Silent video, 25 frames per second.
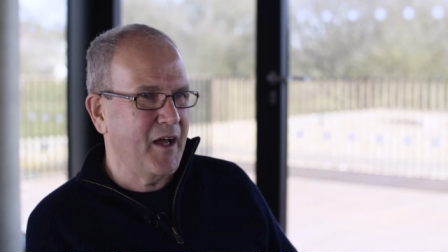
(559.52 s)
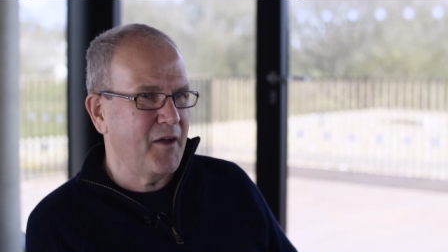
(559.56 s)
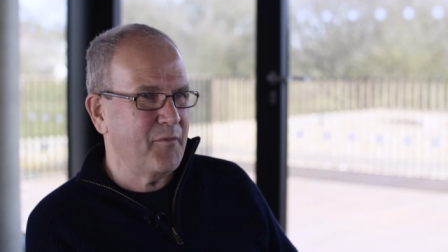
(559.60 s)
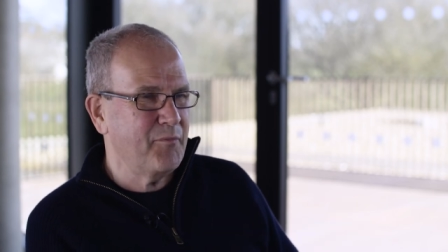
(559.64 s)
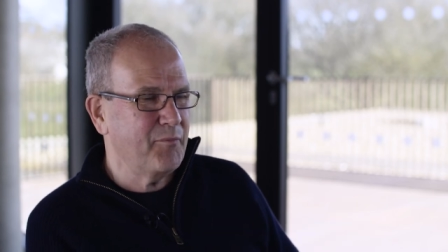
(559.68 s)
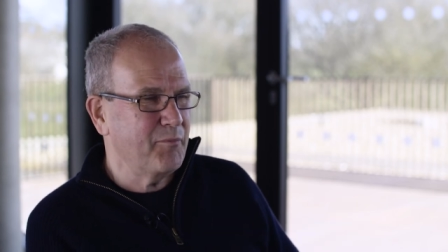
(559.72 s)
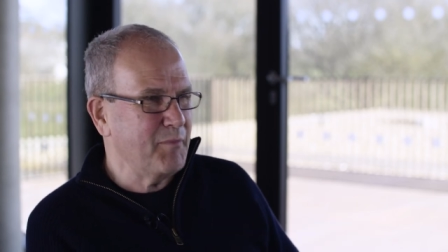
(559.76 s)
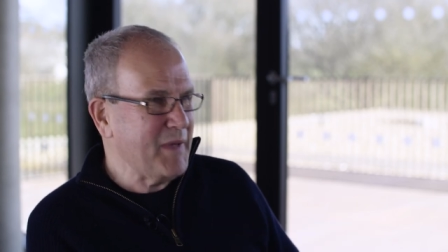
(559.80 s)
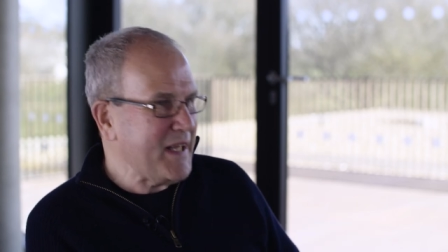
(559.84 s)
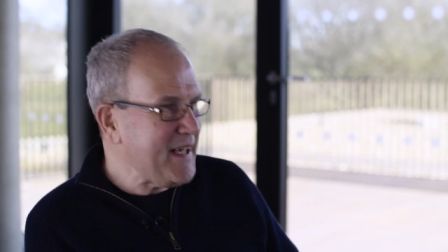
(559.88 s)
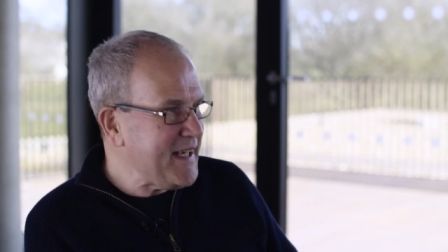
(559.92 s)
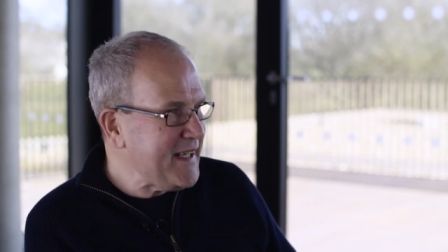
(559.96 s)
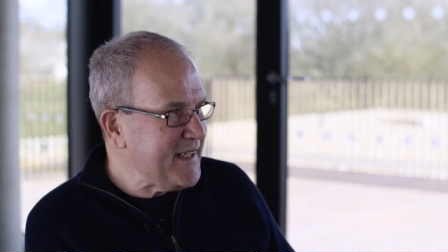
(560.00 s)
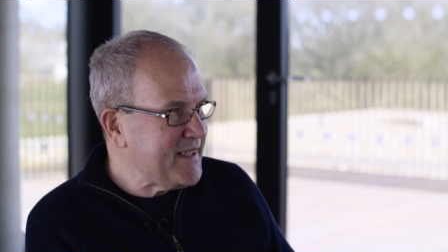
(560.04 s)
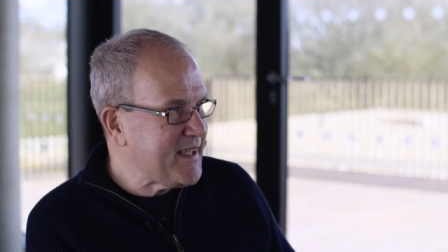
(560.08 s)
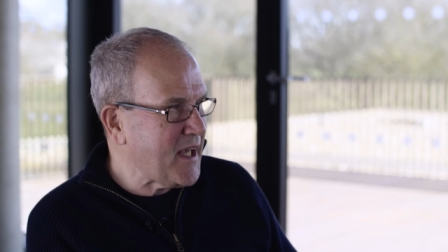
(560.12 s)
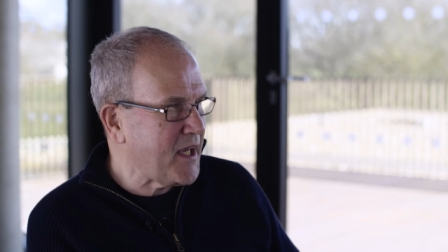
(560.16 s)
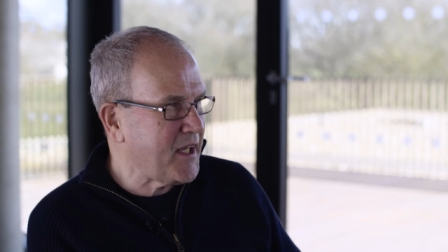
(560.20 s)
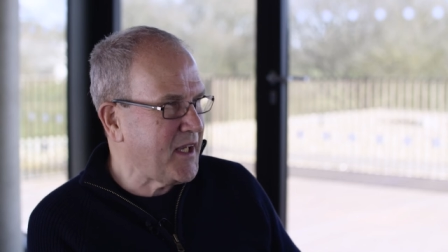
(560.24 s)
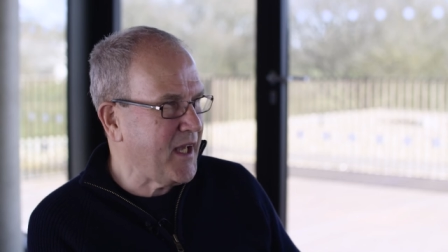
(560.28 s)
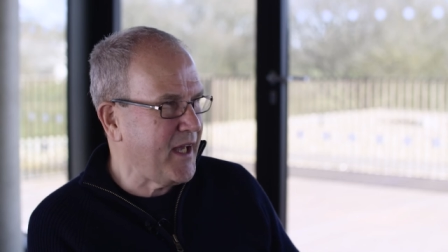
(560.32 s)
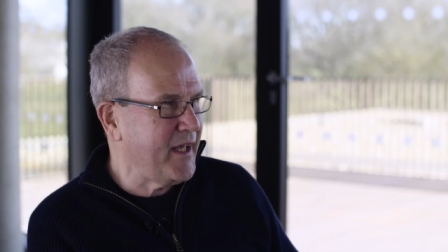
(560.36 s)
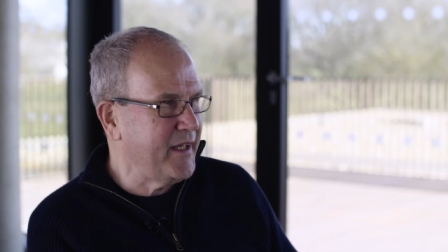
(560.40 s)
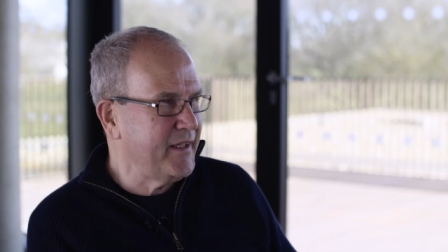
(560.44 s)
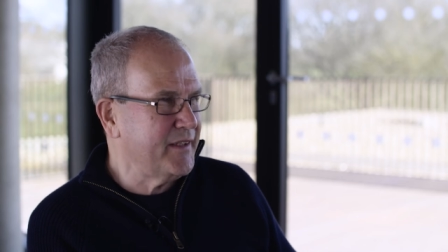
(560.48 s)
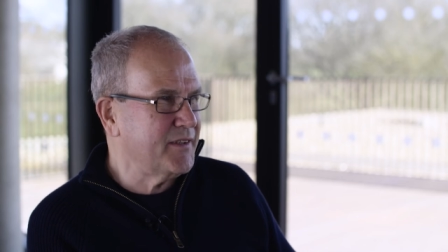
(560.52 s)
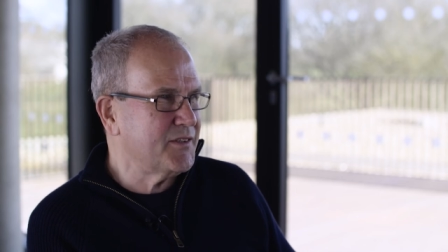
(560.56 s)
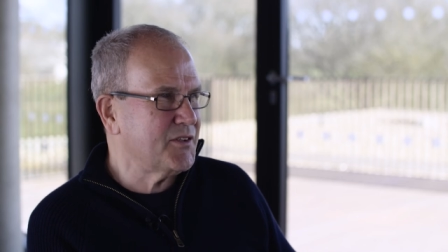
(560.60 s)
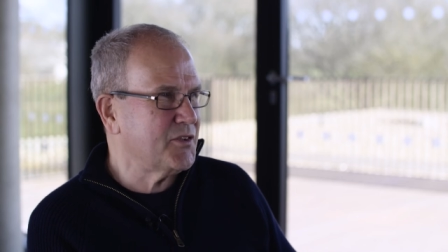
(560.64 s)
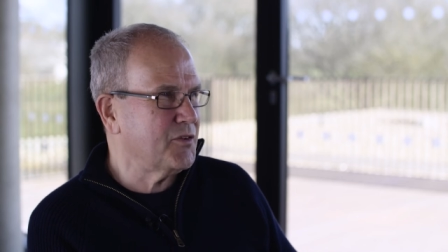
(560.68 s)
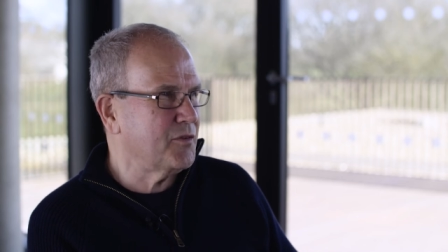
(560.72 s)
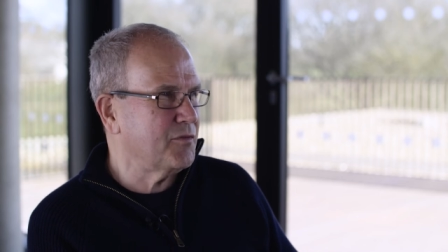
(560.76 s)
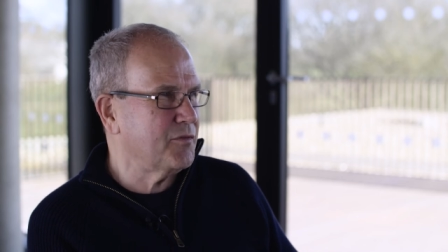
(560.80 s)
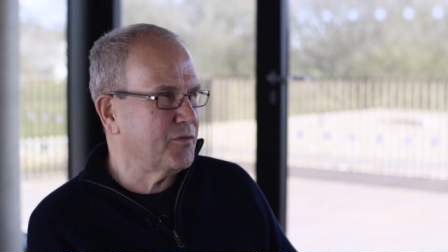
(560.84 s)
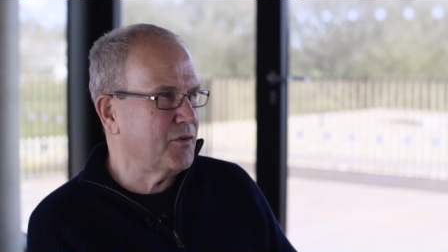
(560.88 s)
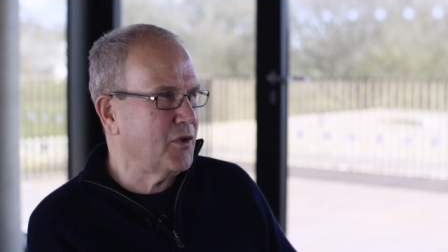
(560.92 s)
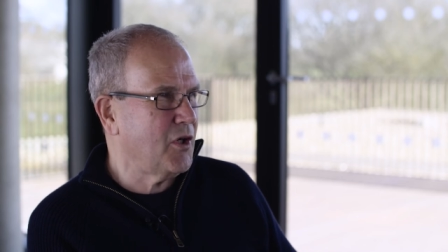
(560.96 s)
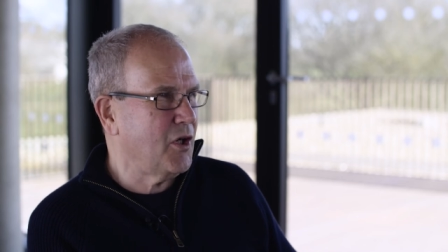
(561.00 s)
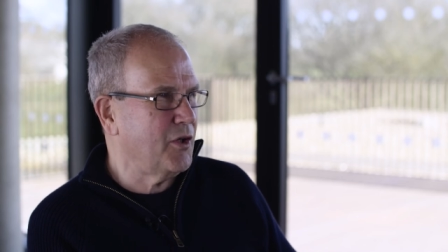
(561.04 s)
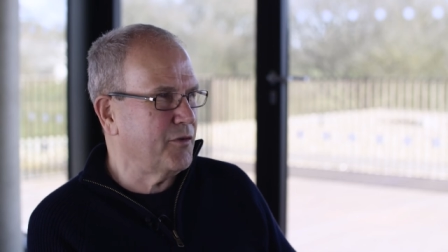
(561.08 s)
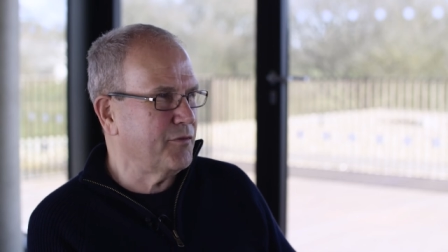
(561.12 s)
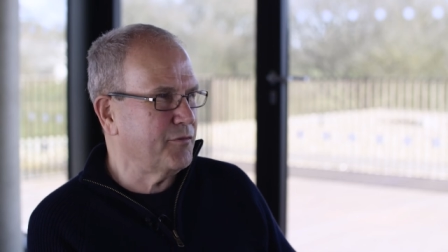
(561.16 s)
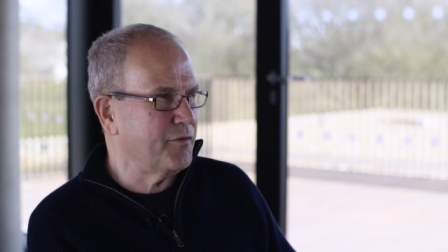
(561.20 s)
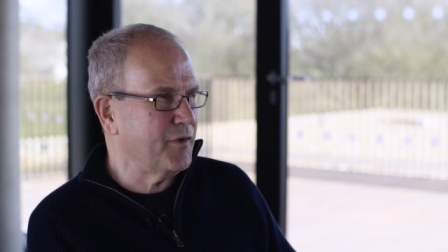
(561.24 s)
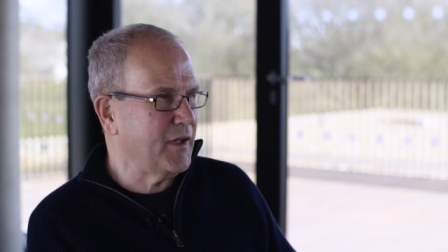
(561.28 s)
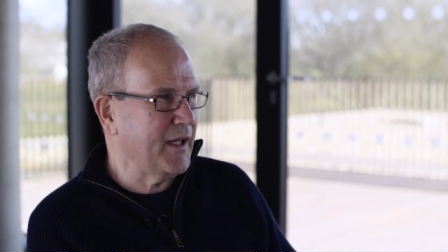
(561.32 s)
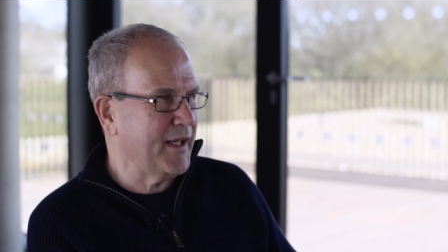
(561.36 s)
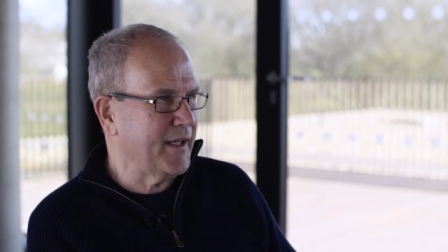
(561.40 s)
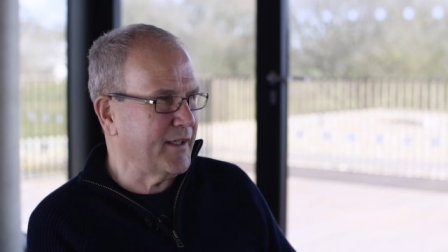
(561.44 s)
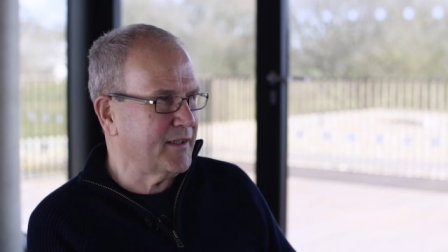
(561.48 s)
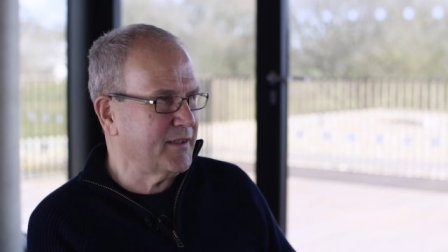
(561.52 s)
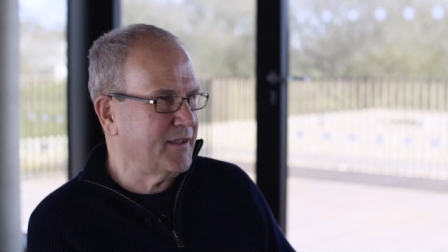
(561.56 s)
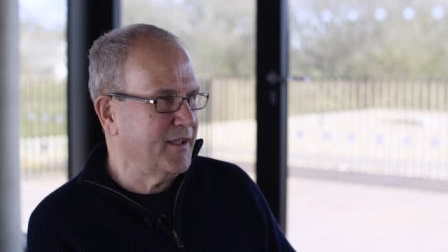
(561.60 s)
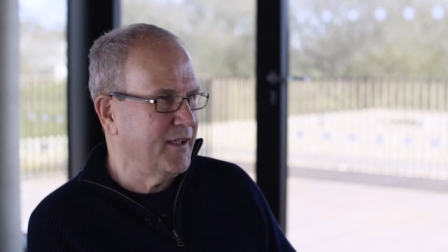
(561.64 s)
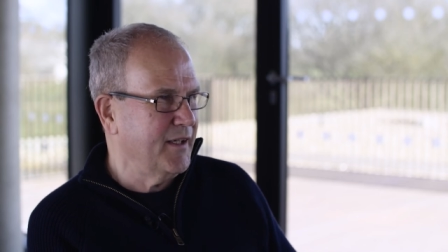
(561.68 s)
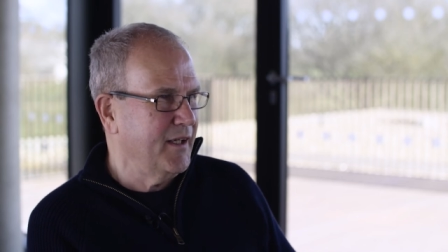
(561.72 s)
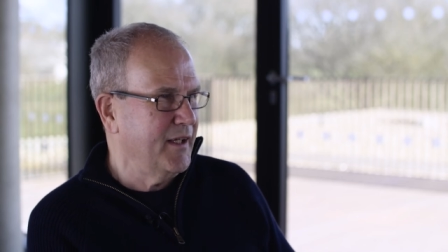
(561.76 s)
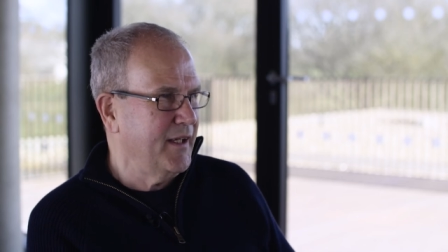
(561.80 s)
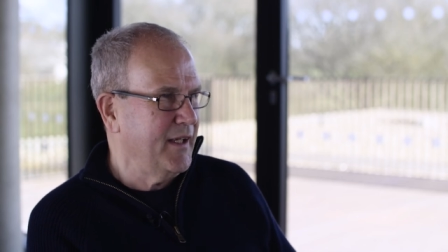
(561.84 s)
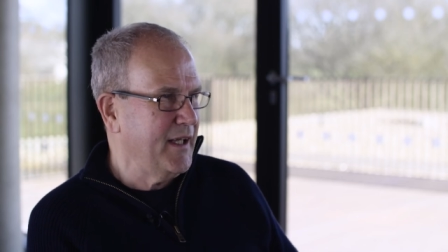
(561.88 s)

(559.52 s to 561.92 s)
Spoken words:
many decades of conflict,